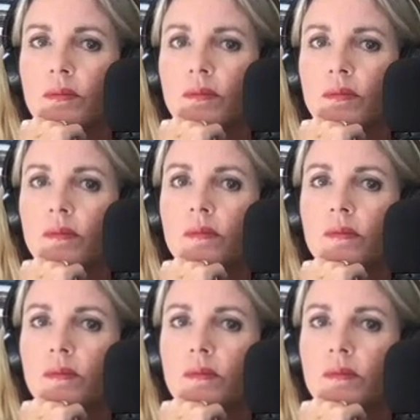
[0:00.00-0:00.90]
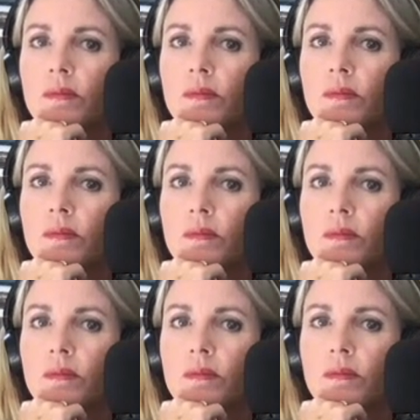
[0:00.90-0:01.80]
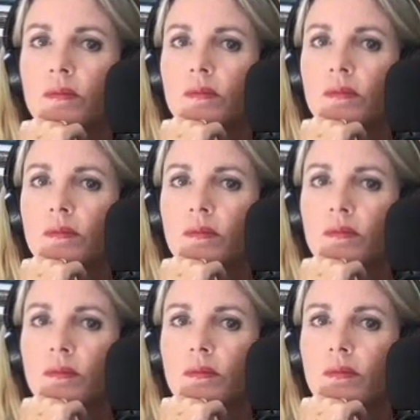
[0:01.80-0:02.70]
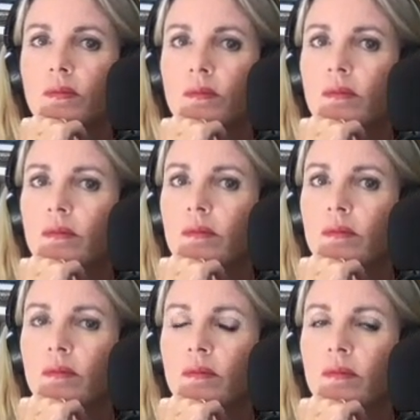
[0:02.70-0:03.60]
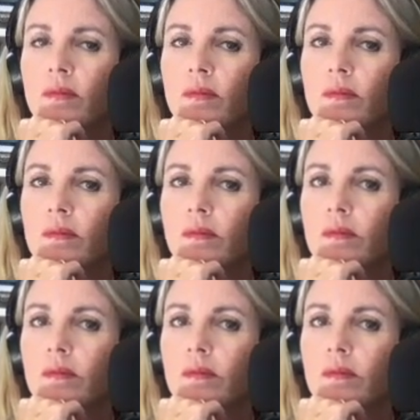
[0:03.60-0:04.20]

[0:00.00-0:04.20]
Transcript: (silent)